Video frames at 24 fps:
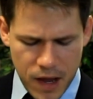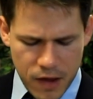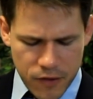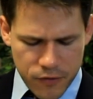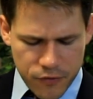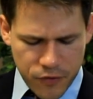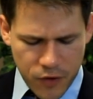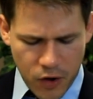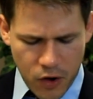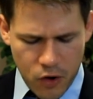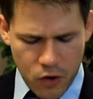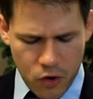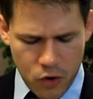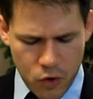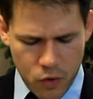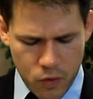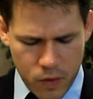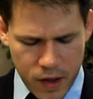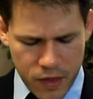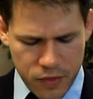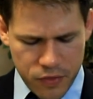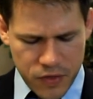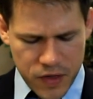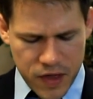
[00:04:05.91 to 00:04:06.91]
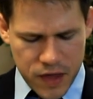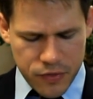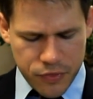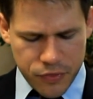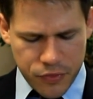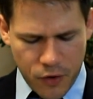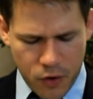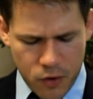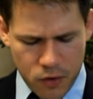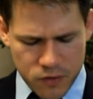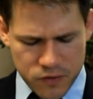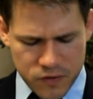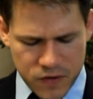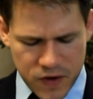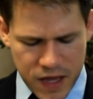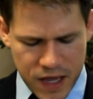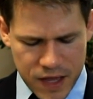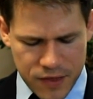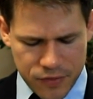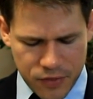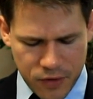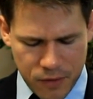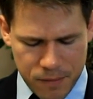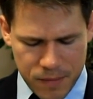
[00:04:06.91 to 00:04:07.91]
So, the
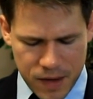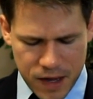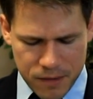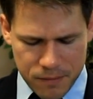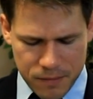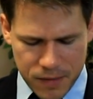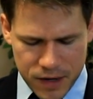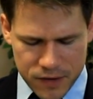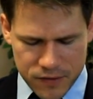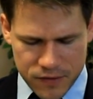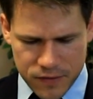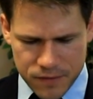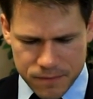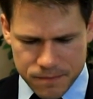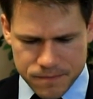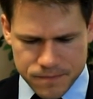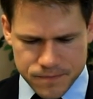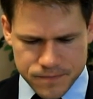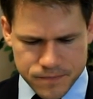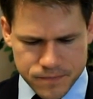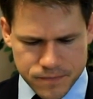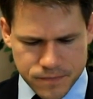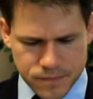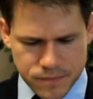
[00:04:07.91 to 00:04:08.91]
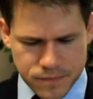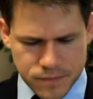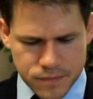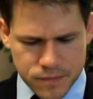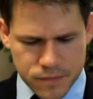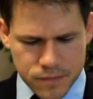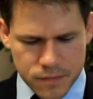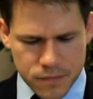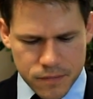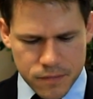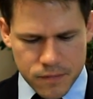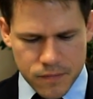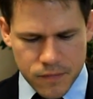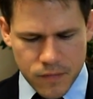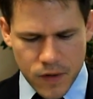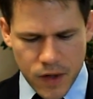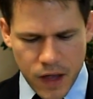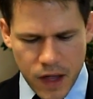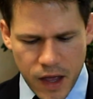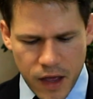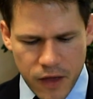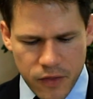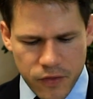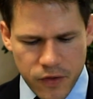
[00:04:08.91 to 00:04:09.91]
thirteenth Amendment.
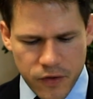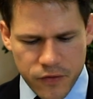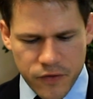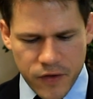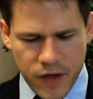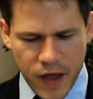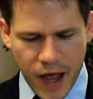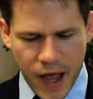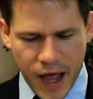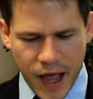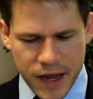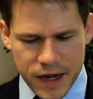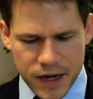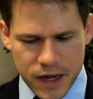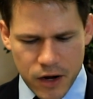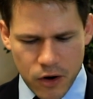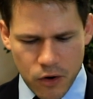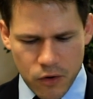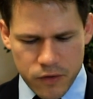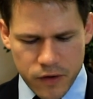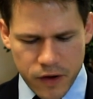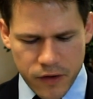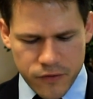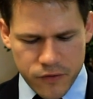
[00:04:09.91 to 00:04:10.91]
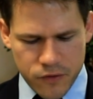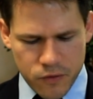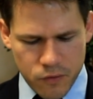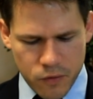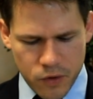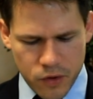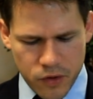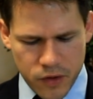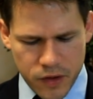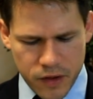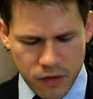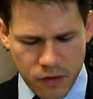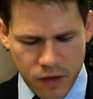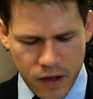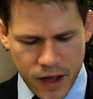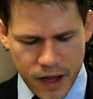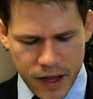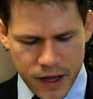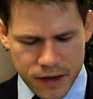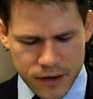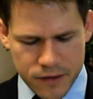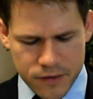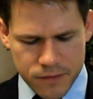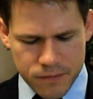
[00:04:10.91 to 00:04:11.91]
This guide here doesn't really,
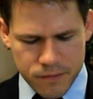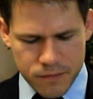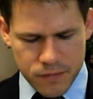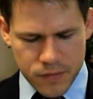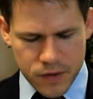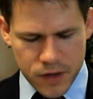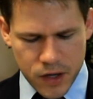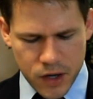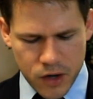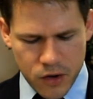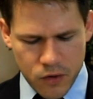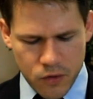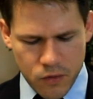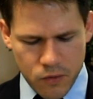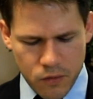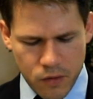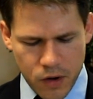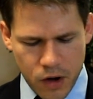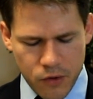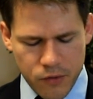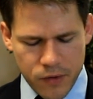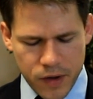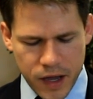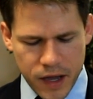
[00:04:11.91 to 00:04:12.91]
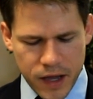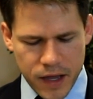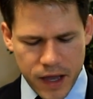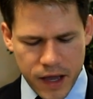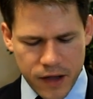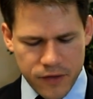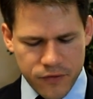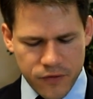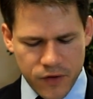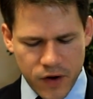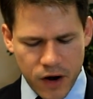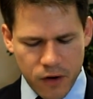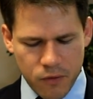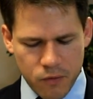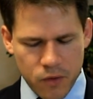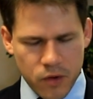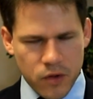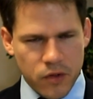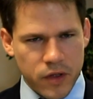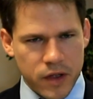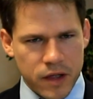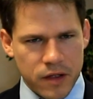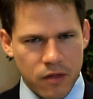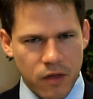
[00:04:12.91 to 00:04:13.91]
like, go, okay, yeah, it's not
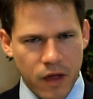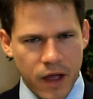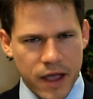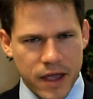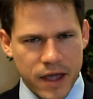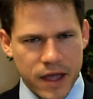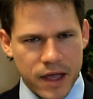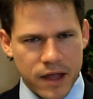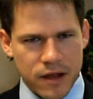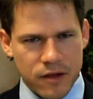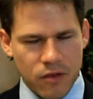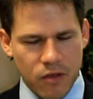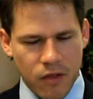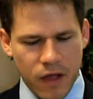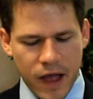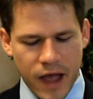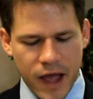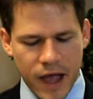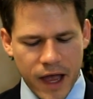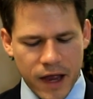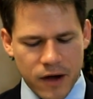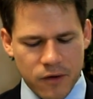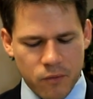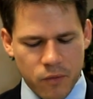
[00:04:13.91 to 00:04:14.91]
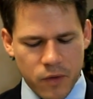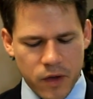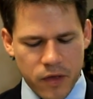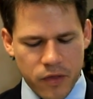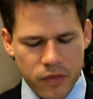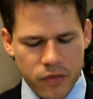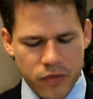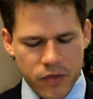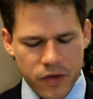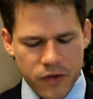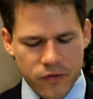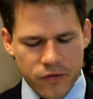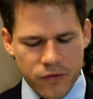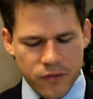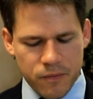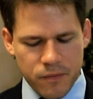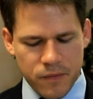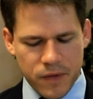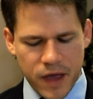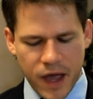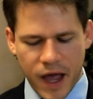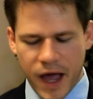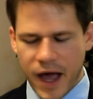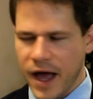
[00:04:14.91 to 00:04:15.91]
really, like, in line with this
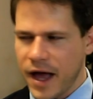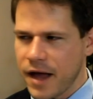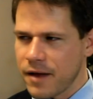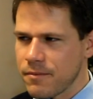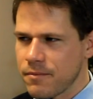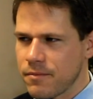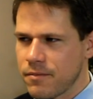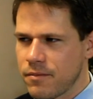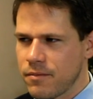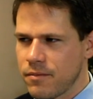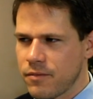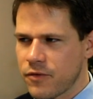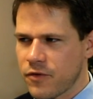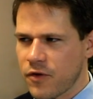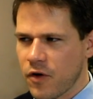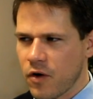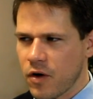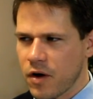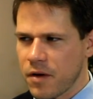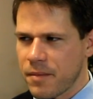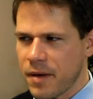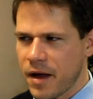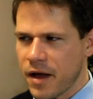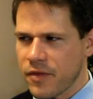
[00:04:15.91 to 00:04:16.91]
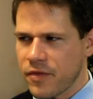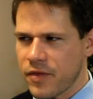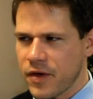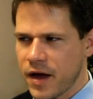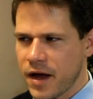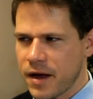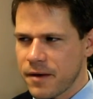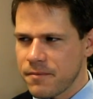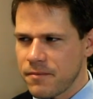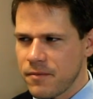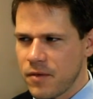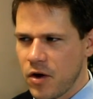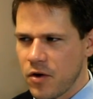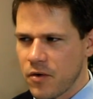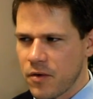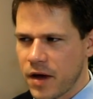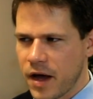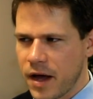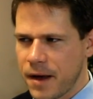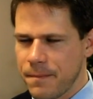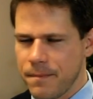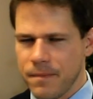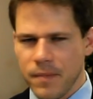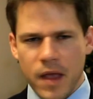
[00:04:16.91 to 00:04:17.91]
guide. Sorry about that.
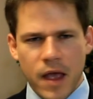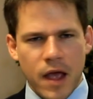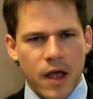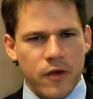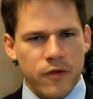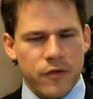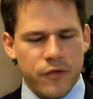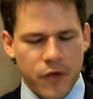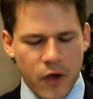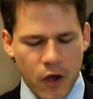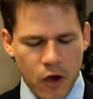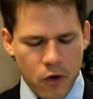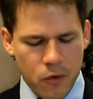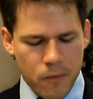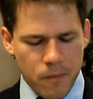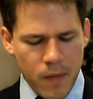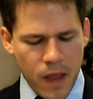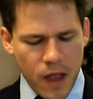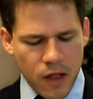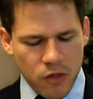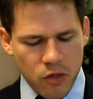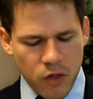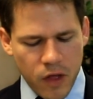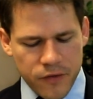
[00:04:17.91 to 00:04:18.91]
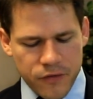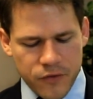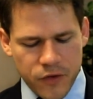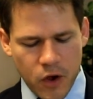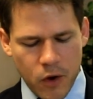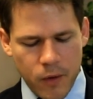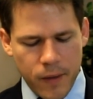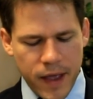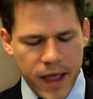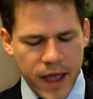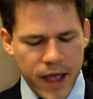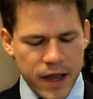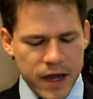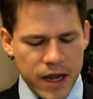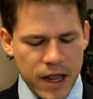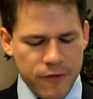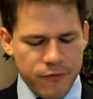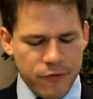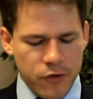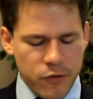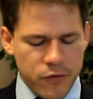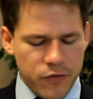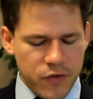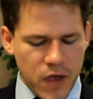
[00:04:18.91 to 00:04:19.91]
Okay, so let's go ahead.
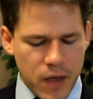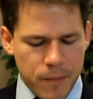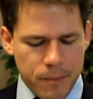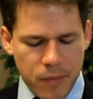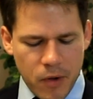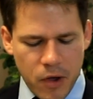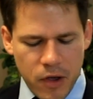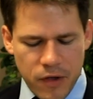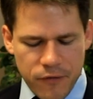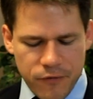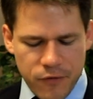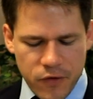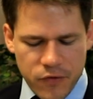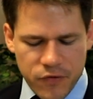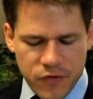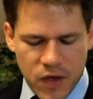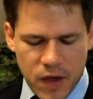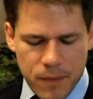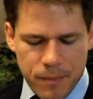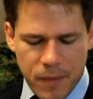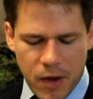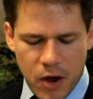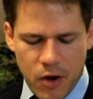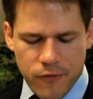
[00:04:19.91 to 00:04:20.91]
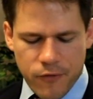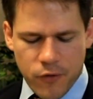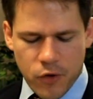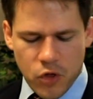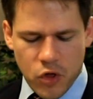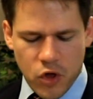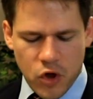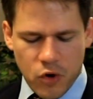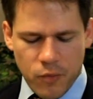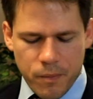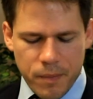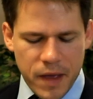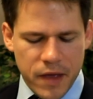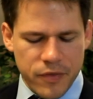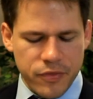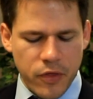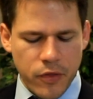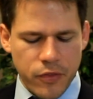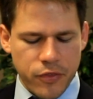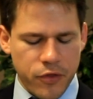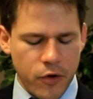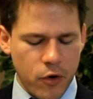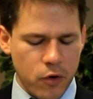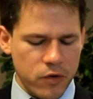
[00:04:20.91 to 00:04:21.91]
If you skip, if you skip over a little bit,
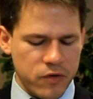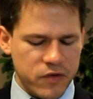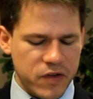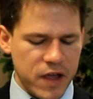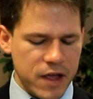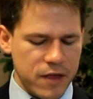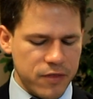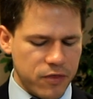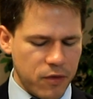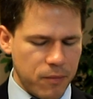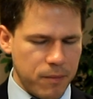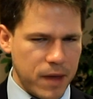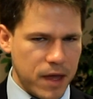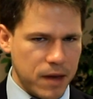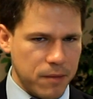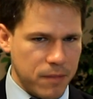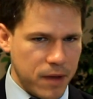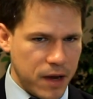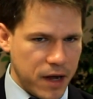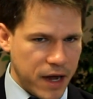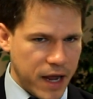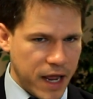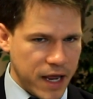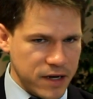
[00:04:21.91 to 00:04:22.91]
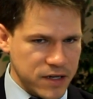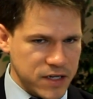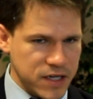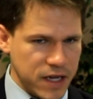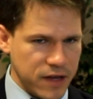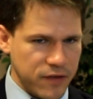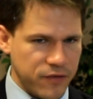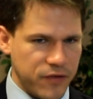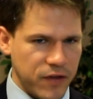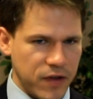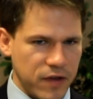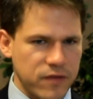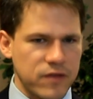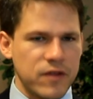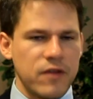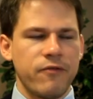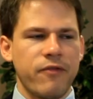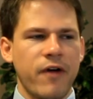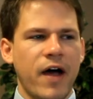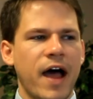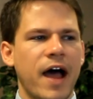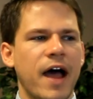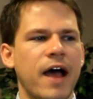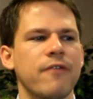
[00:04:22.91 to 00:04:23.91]
the thirteenth Amendment in eighteen
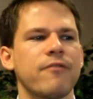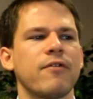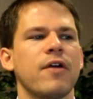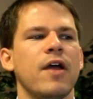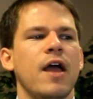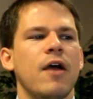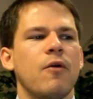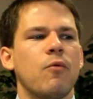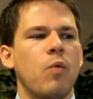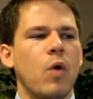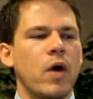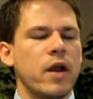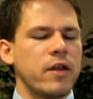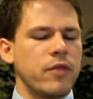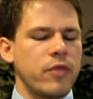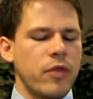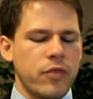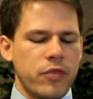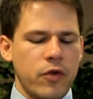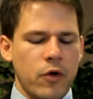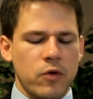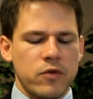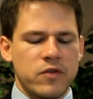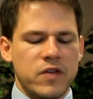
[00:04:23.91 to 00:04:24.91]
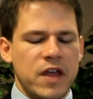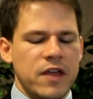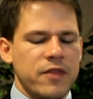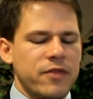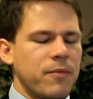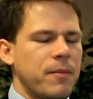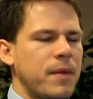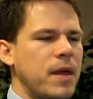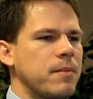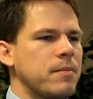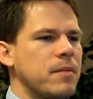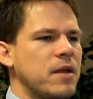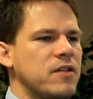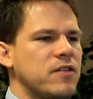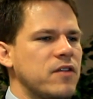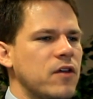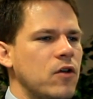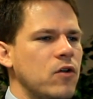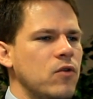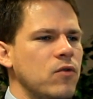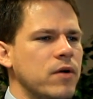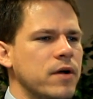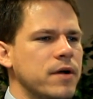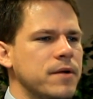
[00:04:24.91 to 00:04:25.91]
sixty-five. What did the thirteenth Amendment
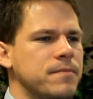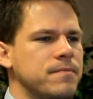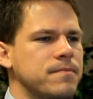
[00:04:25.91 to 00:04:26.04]
do?